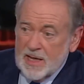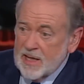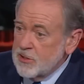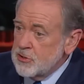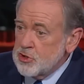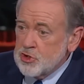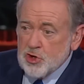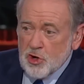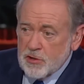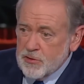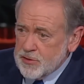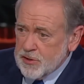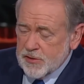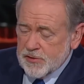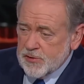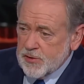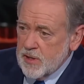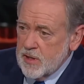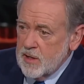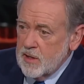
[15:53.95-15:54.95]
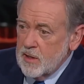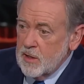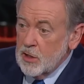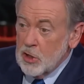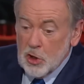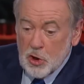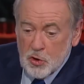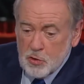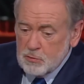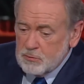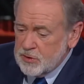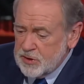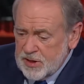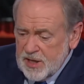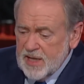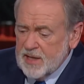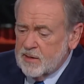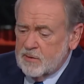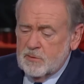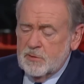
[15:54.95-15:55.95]
in churches who
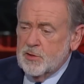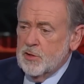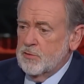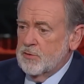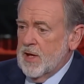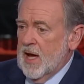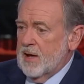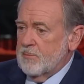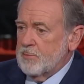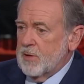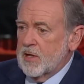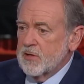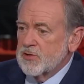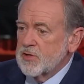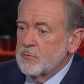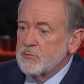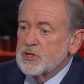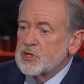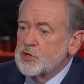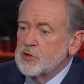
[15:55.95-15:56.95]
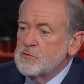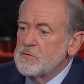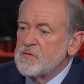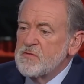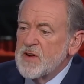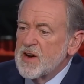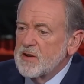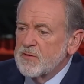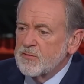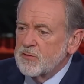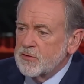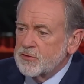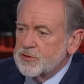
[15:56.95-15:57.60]
did do that because they were too fearful,